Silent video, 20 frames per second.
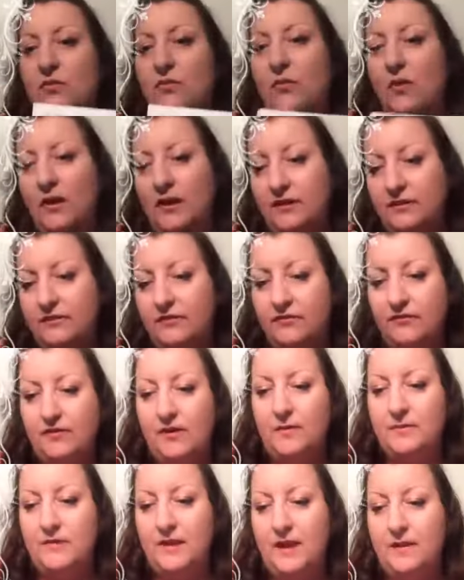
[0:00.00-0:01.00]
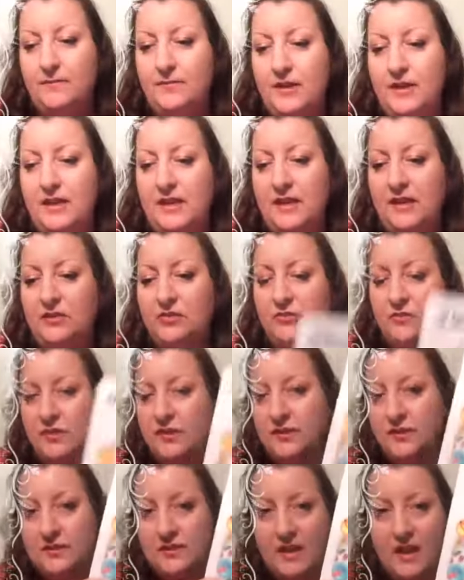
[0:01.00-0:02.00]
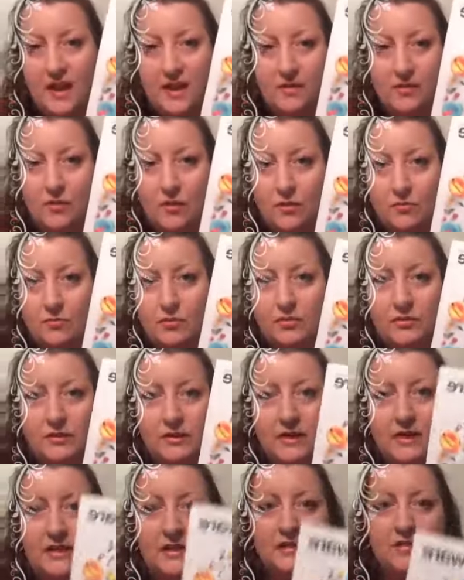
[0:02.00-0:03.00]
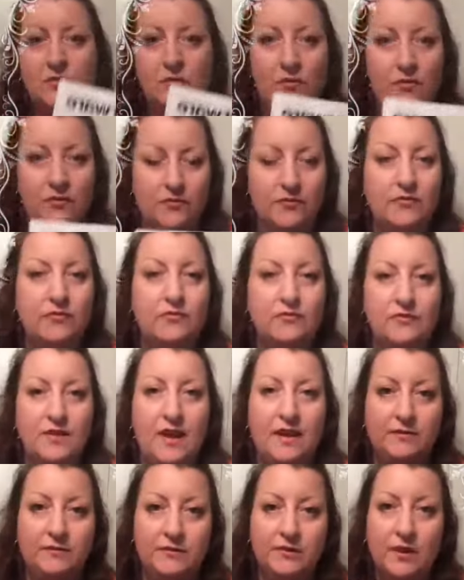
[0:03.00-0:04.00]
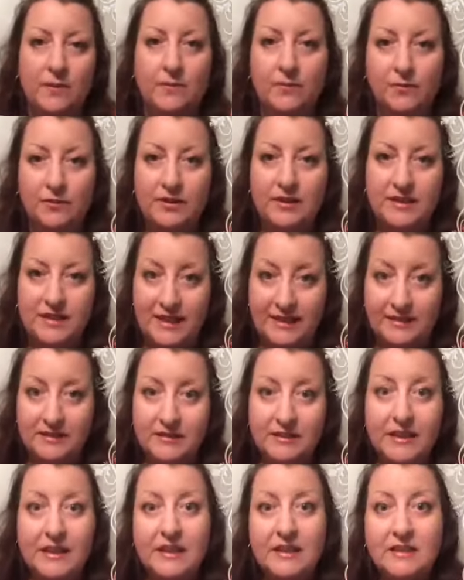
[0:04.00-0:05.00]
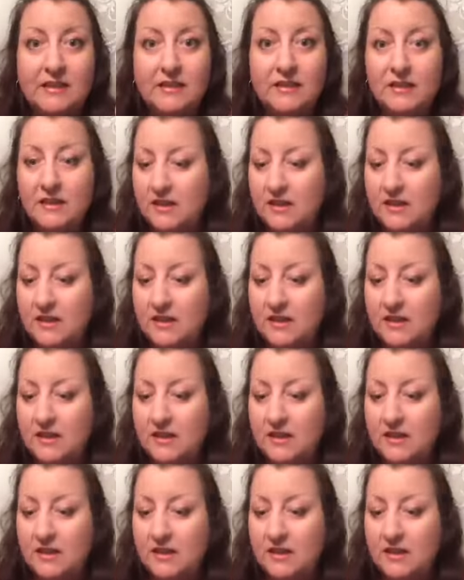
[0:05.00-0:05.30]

want from that page or in this catalog, please order through that Tupper Connect link.